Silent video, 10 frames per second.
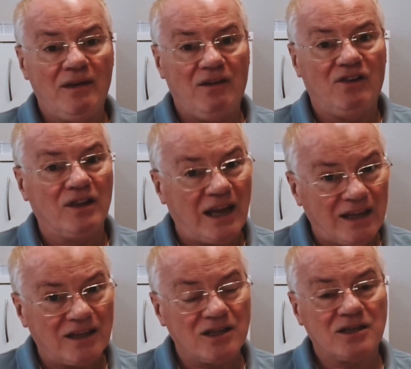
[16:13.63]
If you
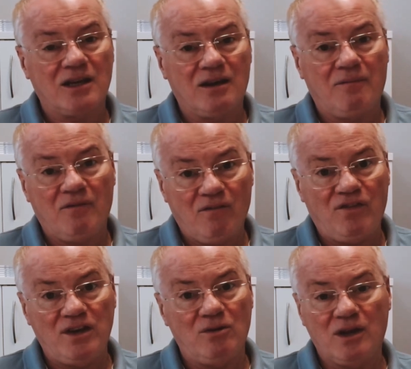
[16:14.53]
like this
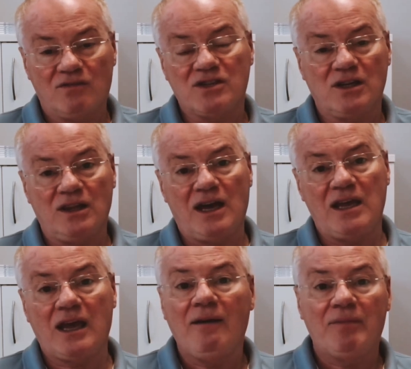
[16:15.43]
video, give us a like,